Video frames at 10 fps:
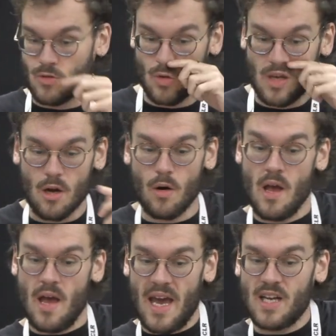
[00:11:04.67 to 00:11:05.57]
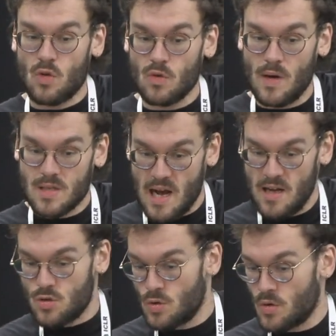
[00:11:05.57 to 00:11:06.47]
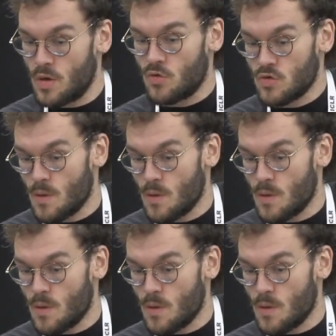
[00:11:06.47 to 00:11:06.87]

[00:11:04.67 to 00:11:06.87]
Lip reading: So here, H1 was large, so you're going to